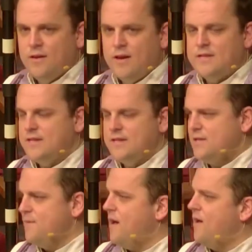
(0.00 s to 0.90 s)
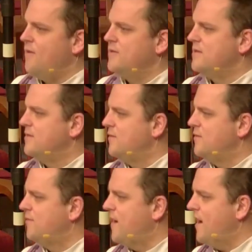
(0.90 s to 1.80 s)
as he smells the
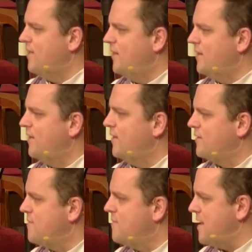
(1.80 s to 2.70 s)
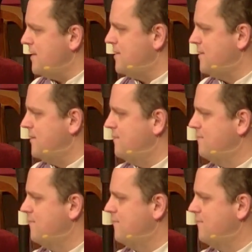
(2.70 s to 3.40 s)
finely cooked meats,